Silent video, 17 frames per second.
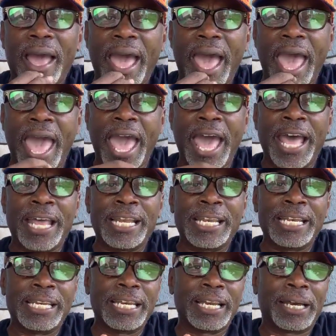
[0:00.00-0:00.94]

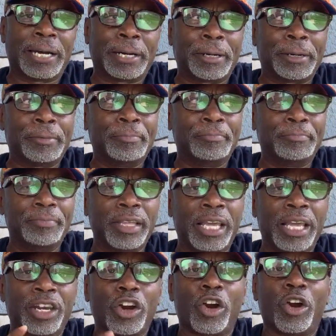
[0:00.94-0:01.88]
And
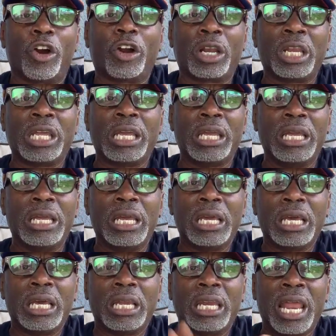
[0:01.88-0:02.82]
in
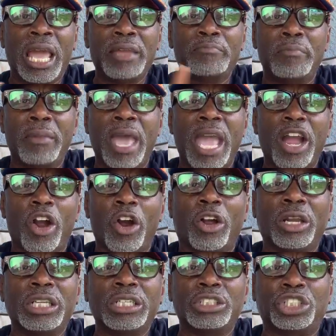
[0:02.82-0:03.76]
late May,
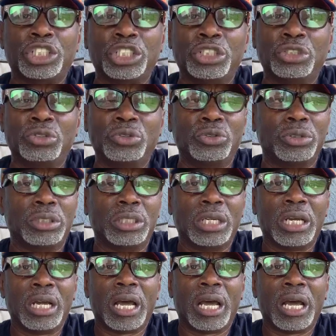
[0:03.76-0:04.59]
early June